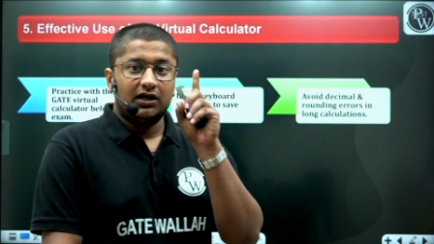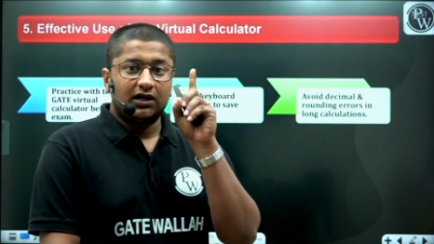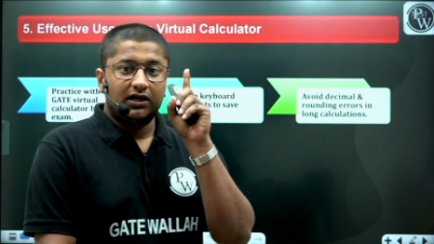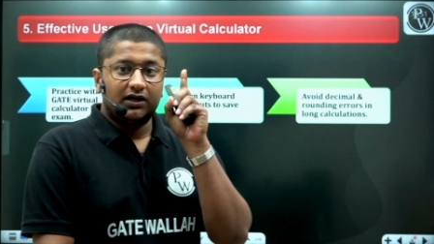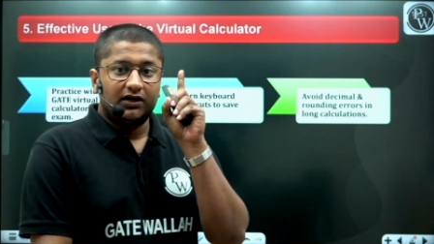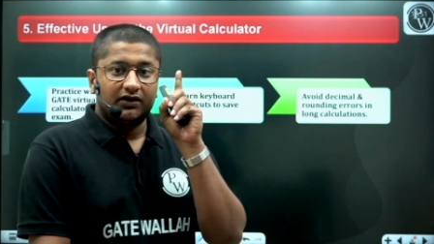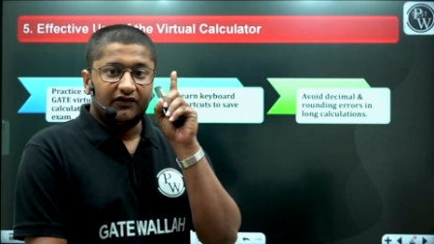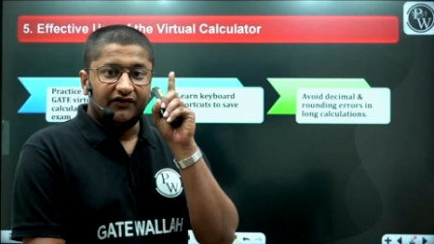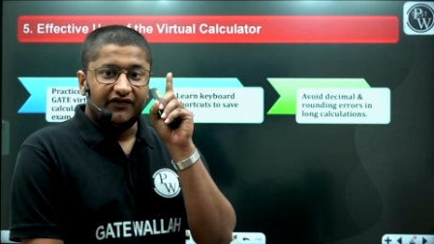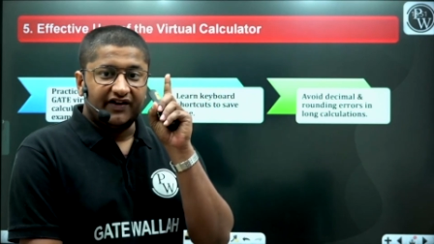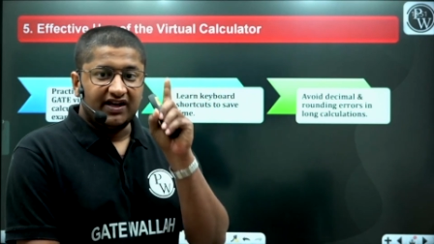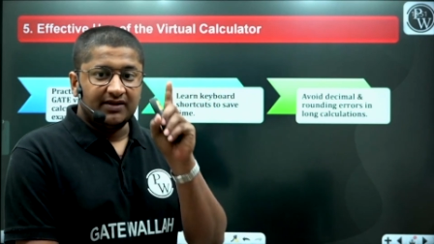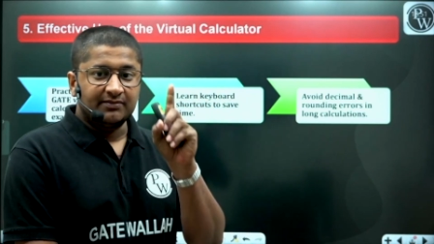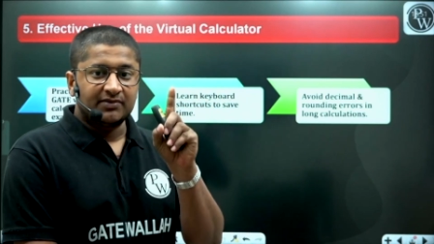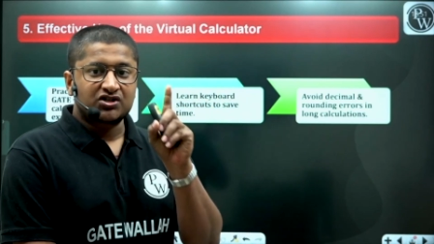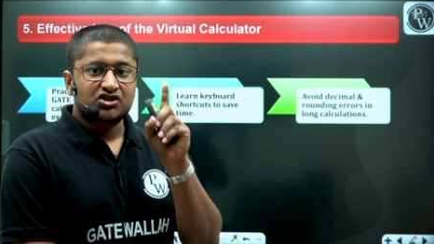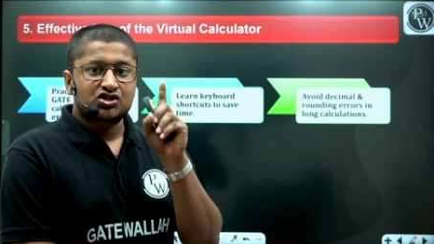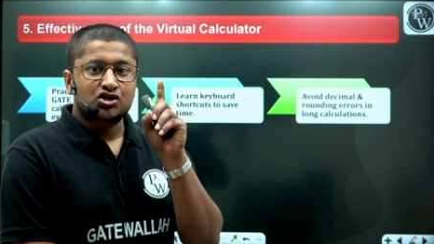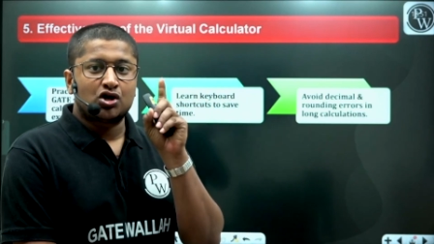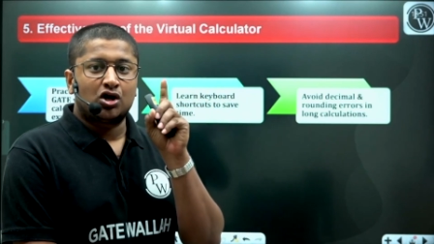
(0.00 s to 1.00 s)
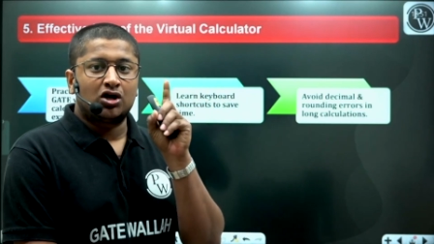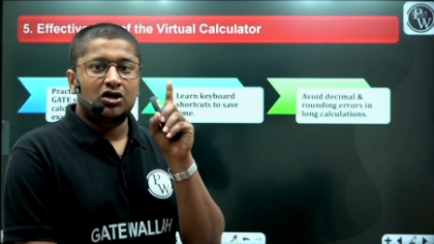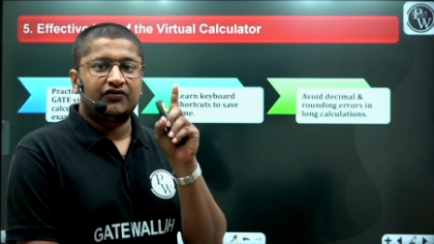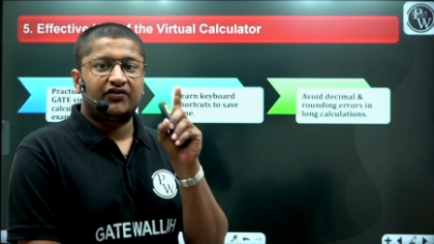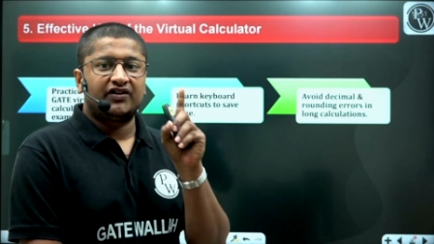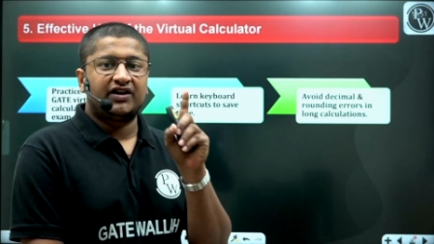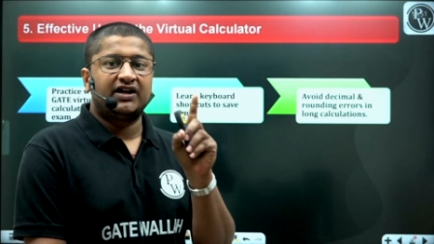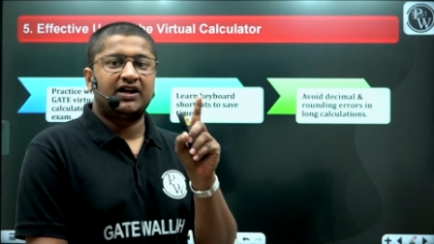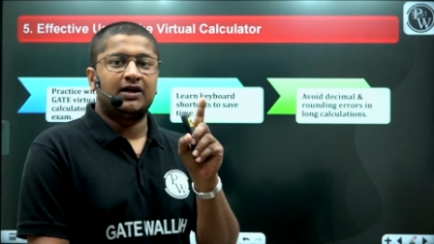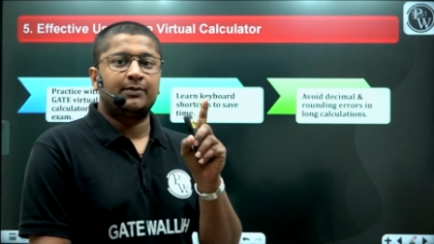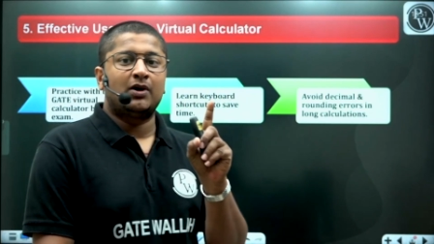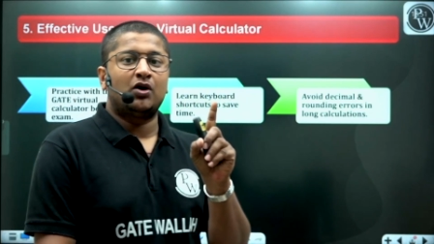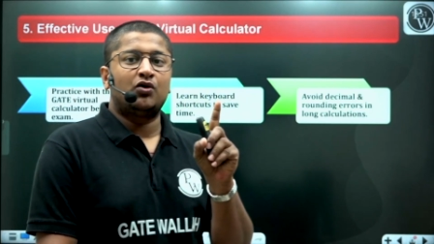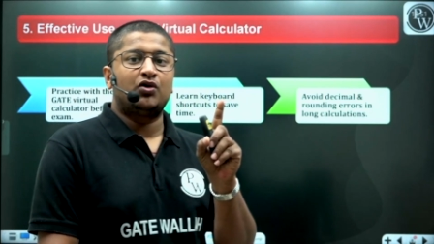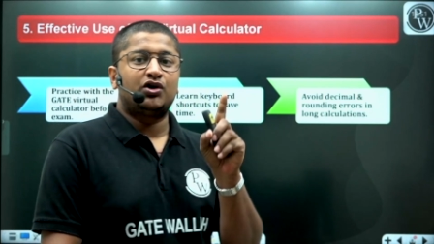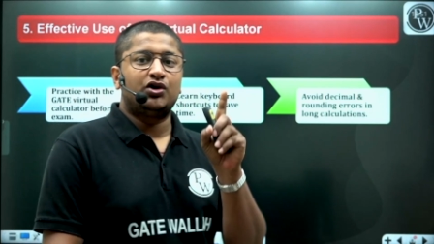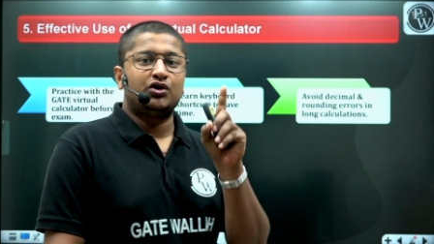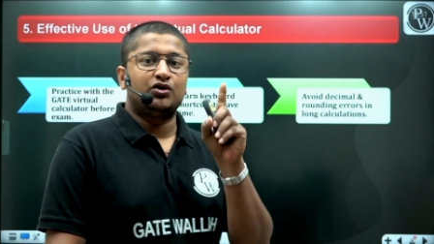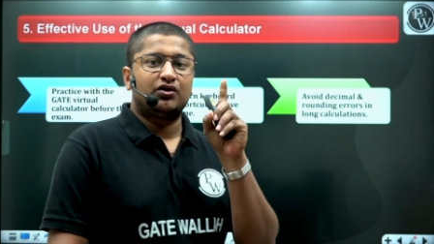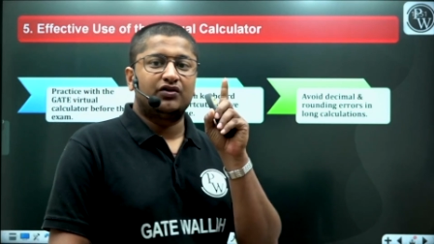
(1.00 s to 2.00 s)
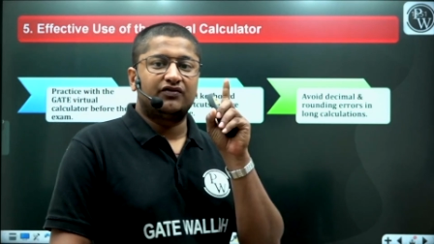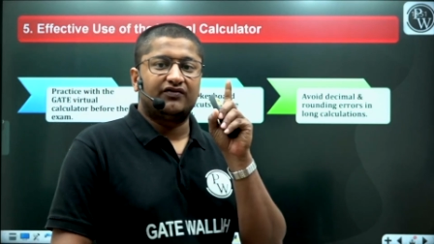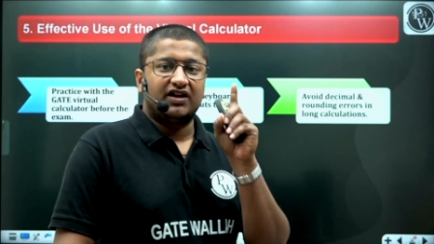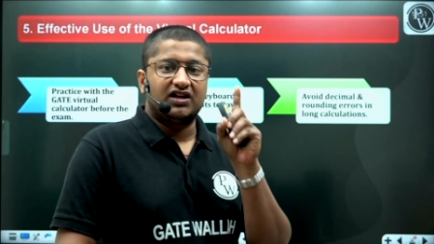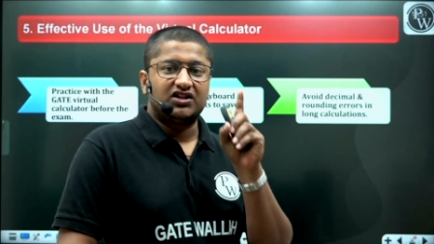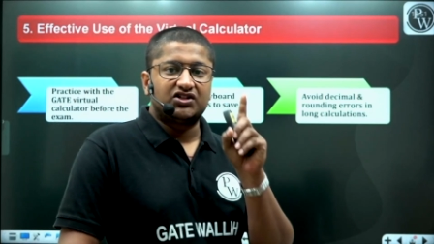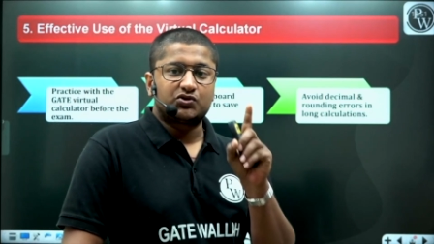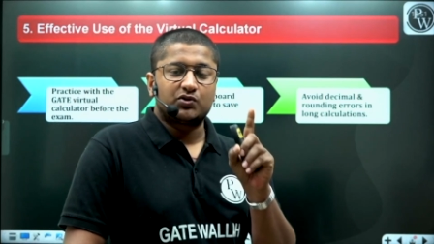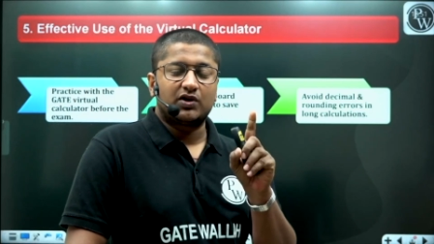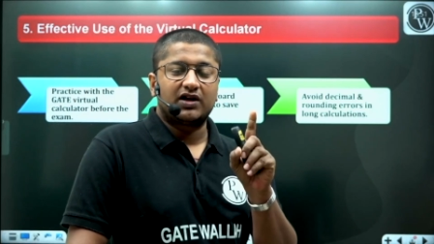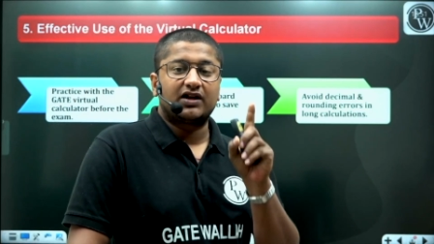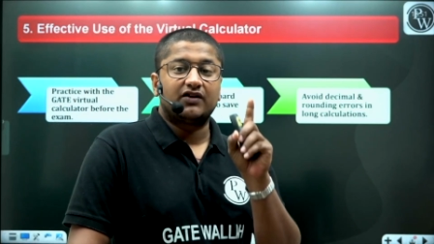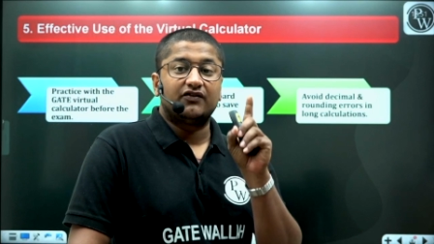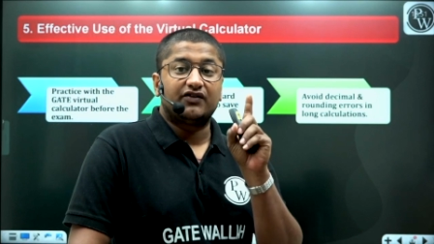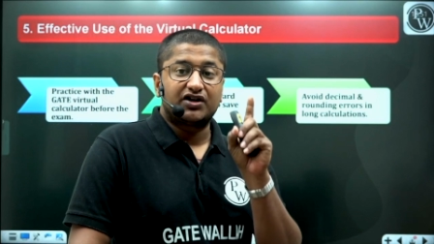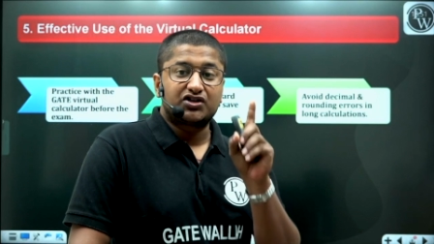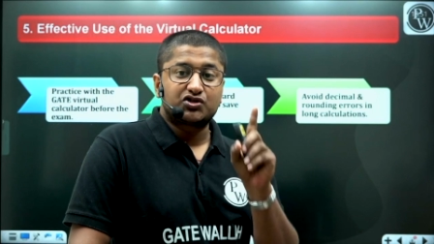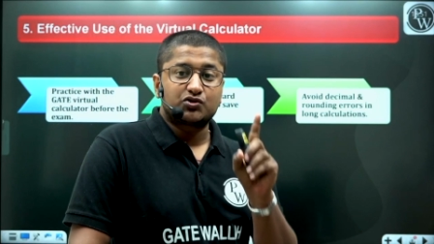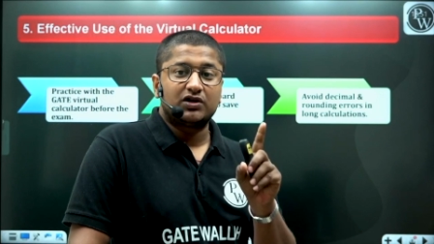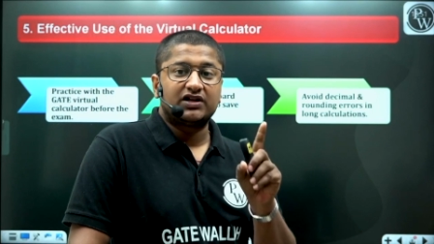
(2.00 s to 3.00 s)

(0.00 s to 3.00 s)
very much confident about your virtual virtual